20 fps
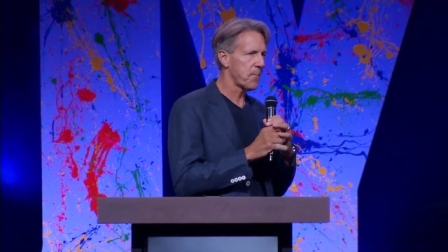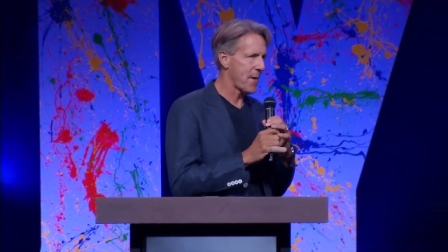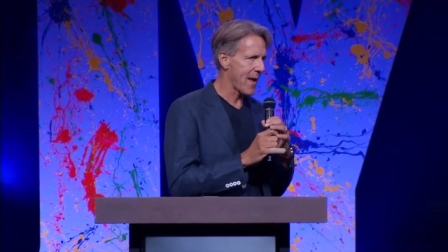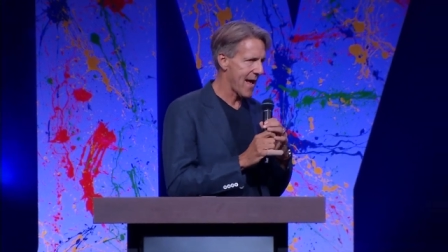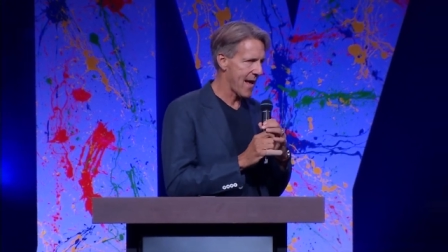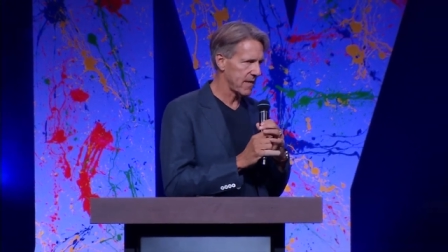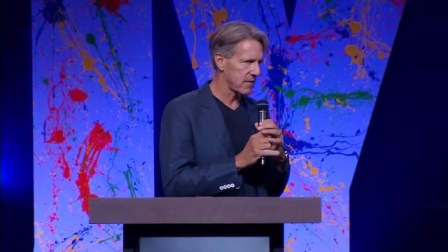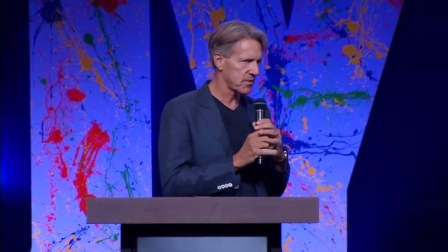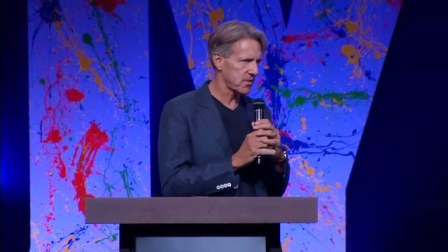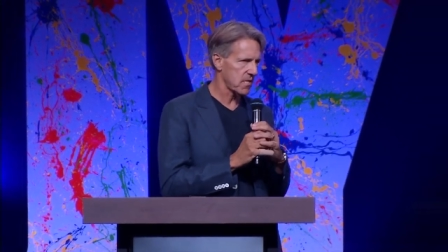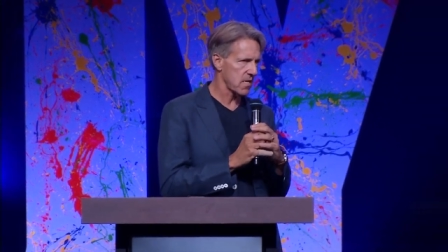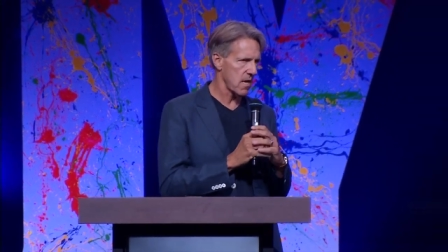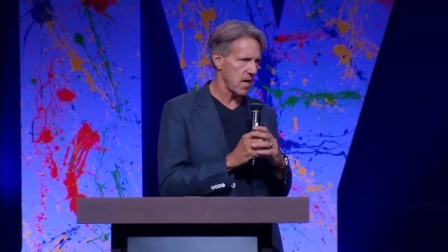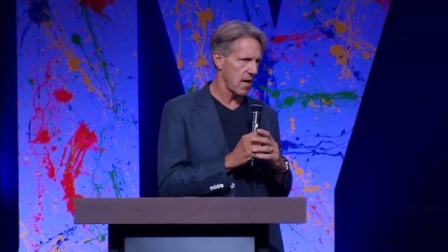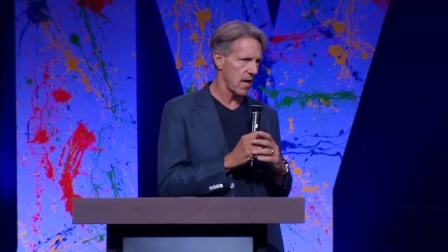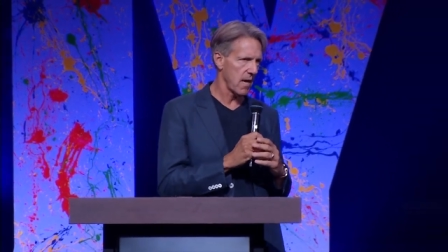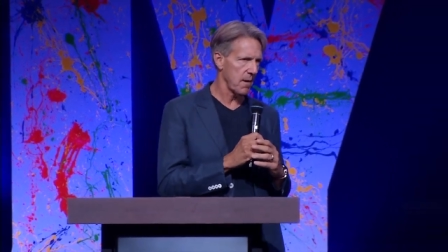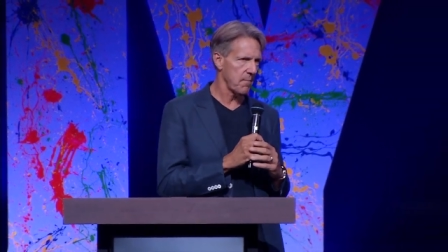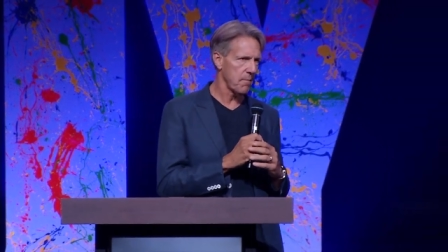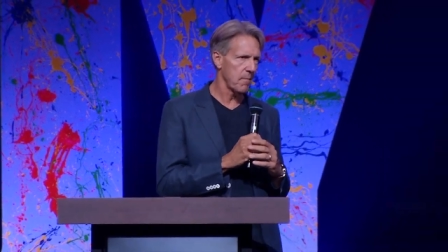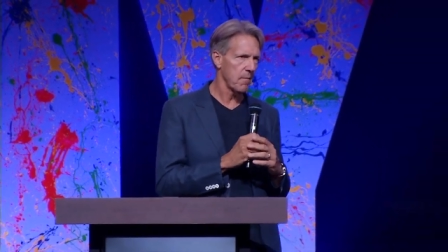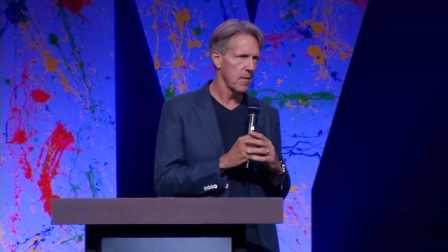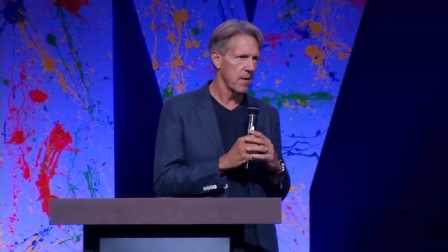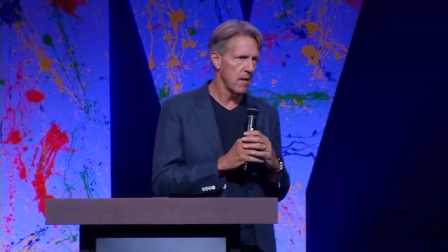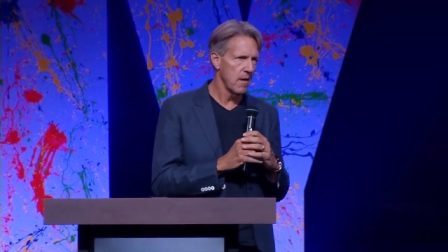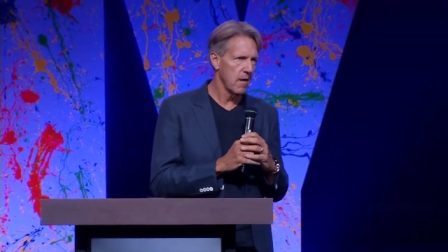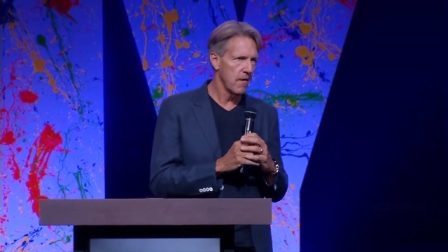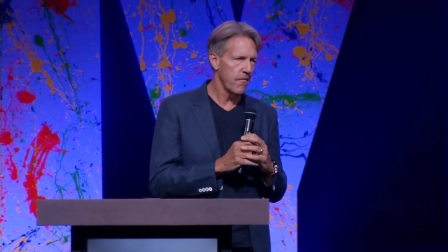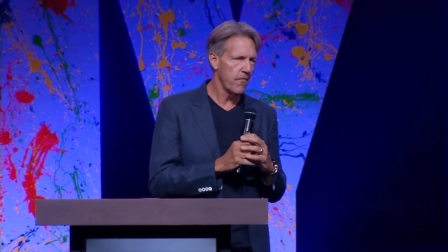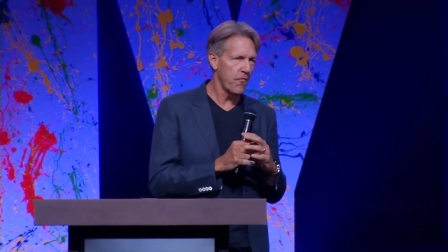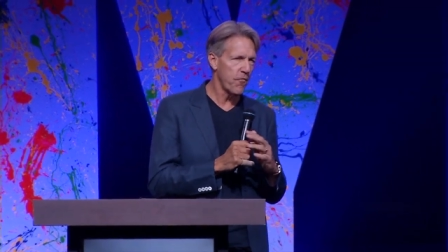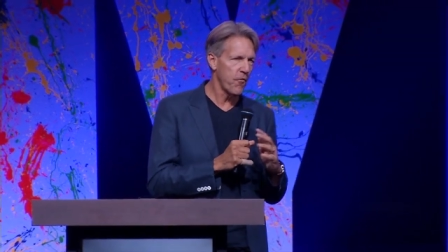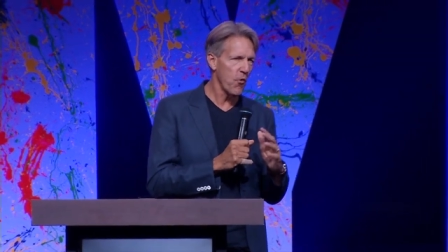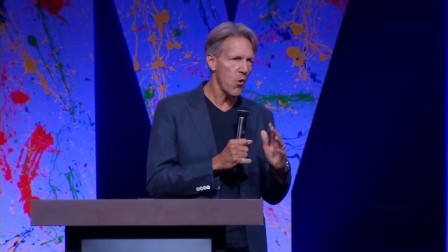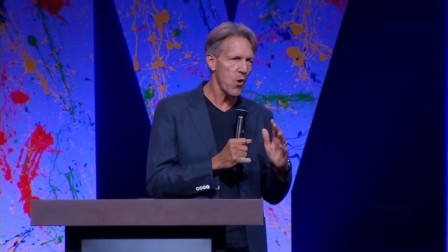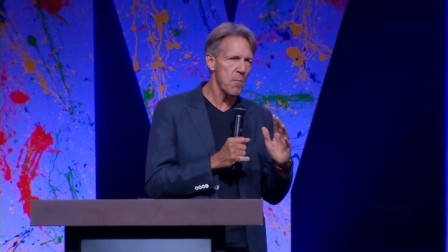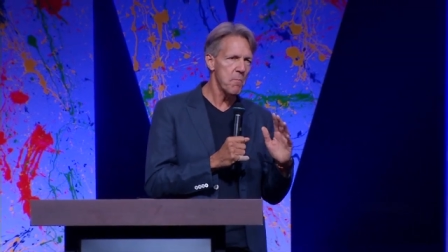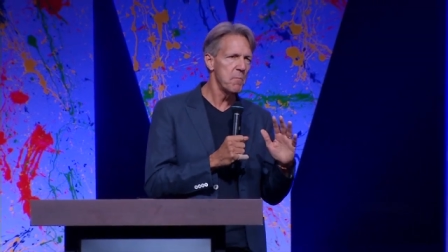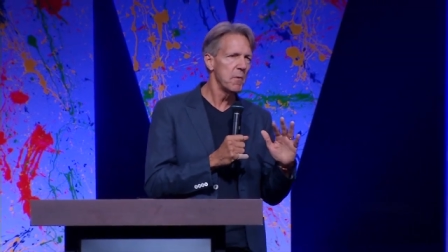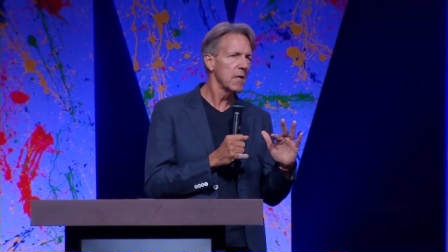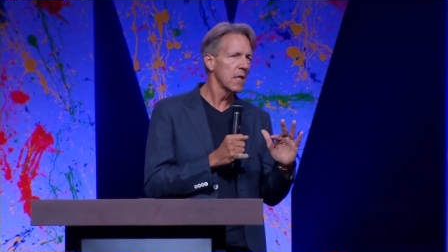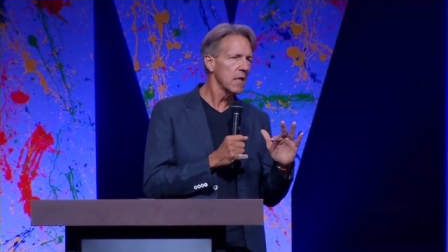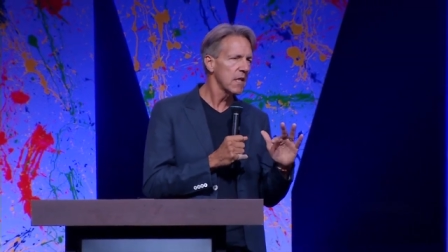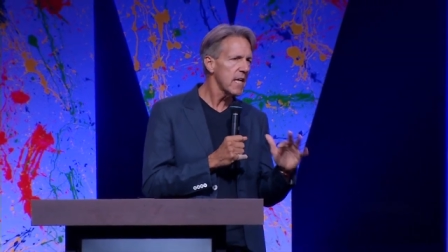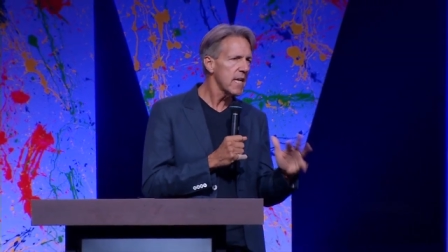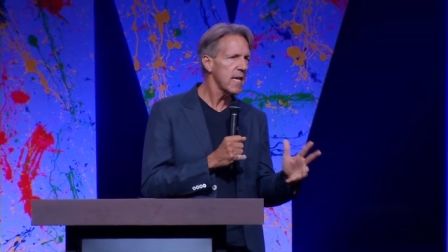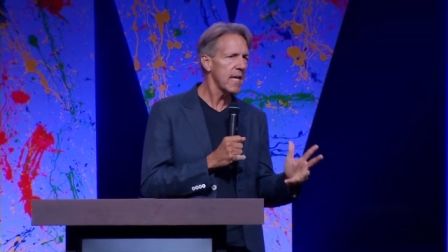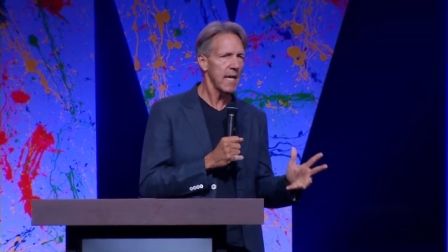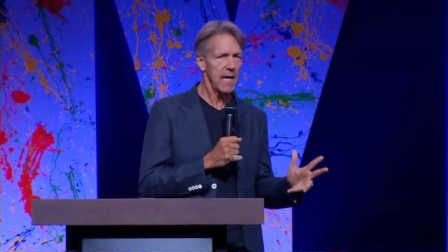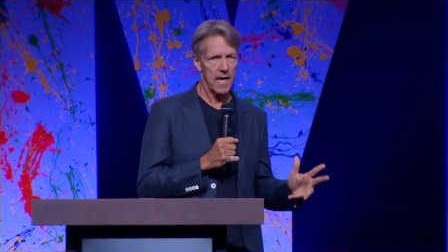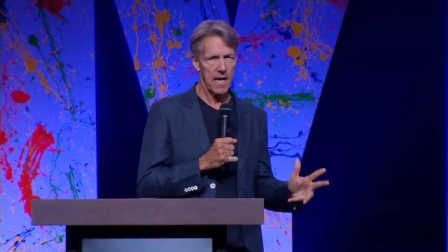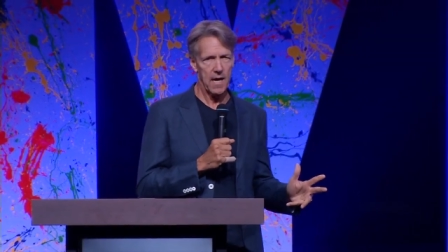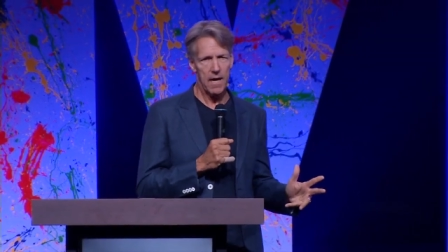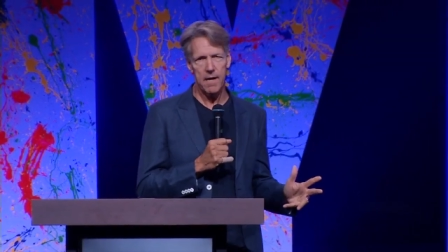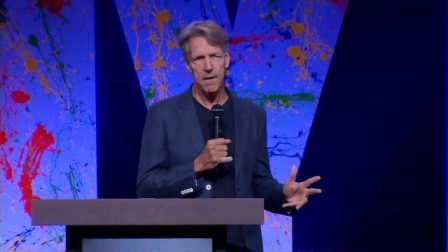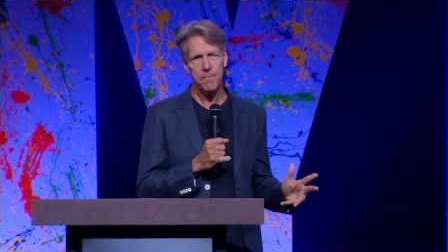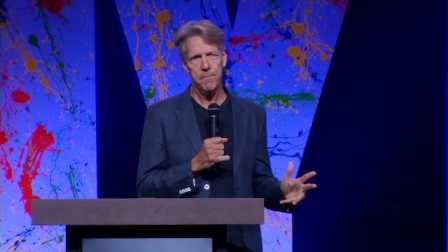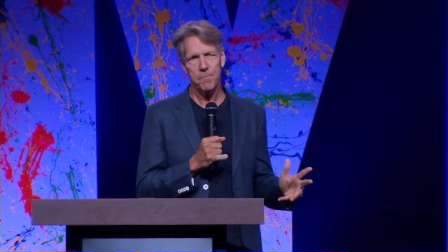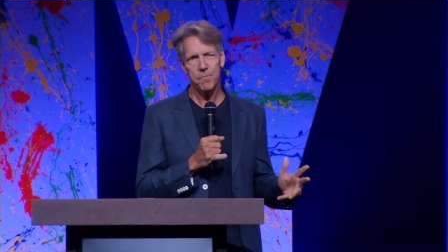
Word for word: pastime for millennia.